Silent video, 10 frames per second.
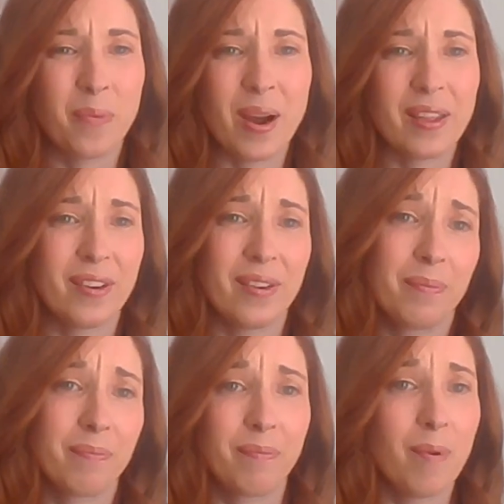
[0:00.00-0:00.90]
whether
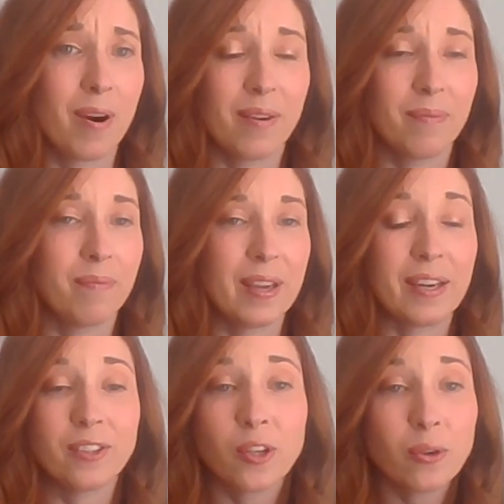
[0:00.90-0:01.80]
we're
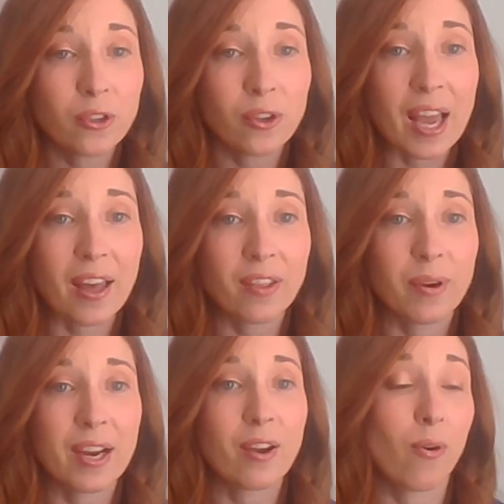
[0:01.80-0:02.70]
in a social
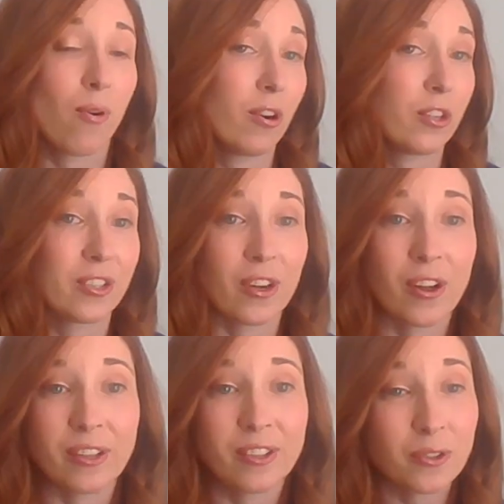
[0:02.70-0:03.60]
gathering or just
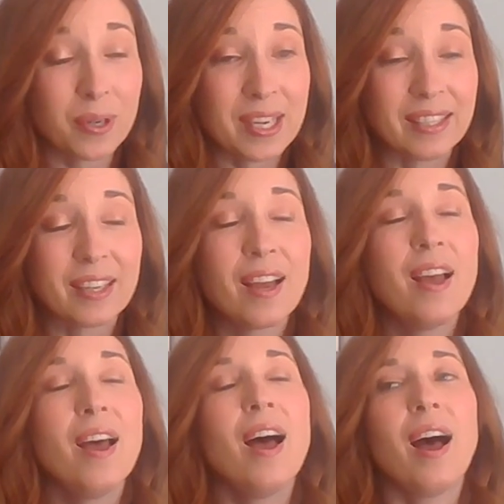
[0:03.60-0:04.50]
on the street.
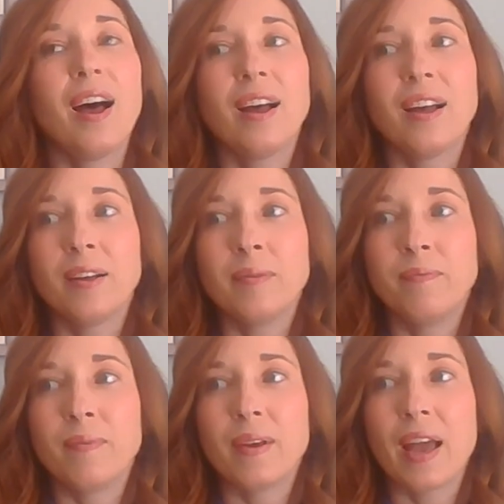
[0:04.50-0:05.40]
And